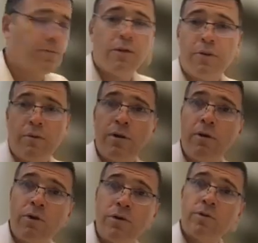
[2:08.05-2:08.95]
Now,
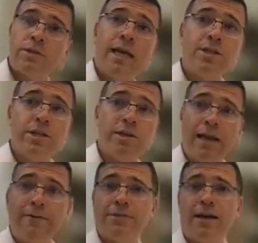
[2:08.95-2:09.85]
what's actually
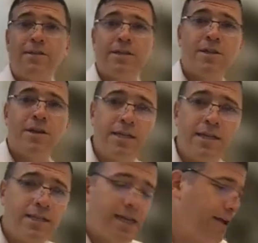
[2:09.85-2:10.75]
left out of this lot
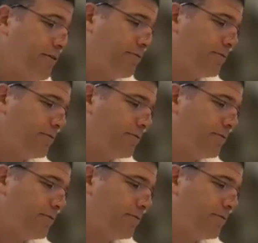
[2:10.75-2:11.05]
is keren,